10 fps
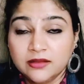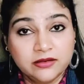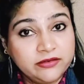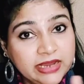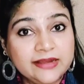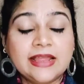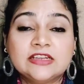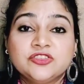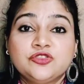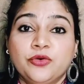read
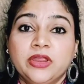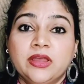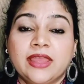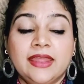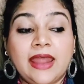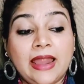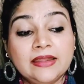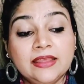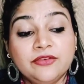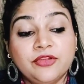that story again
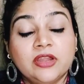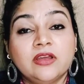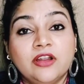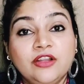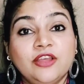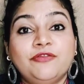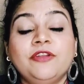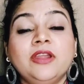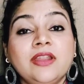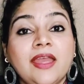and give it a
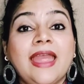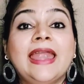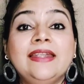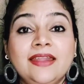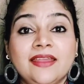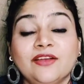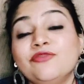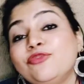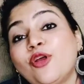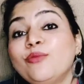different ending
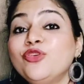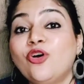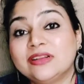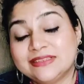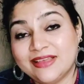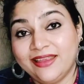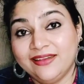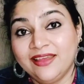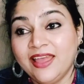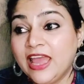from your
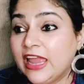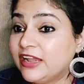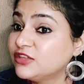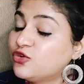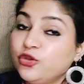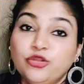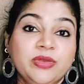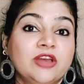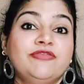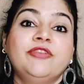side. It is going to
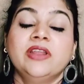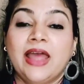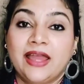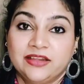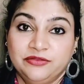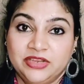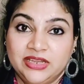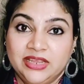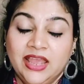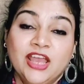be a fun
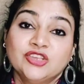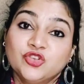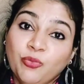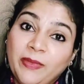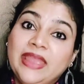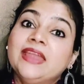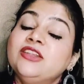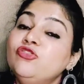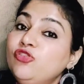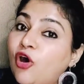activity. So make
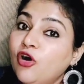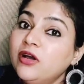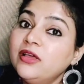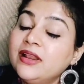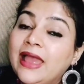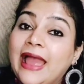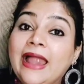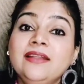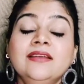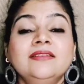it longer
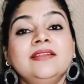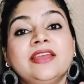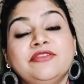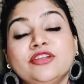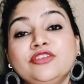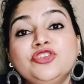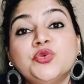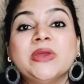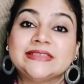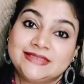and give it a
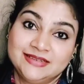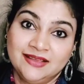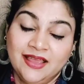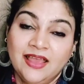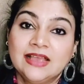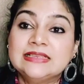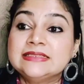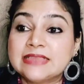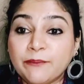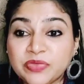twist.
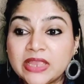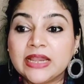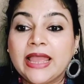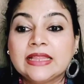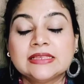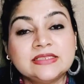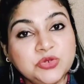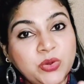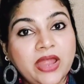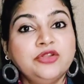something like this
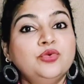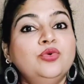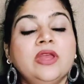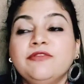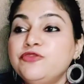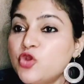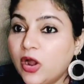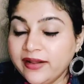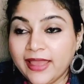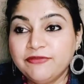you can do, if
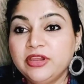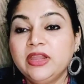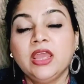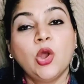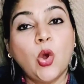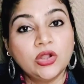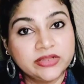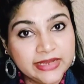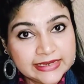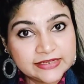not every day,
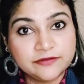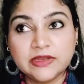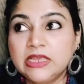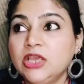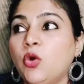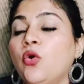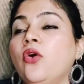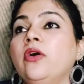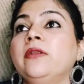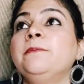alternatively,
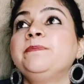or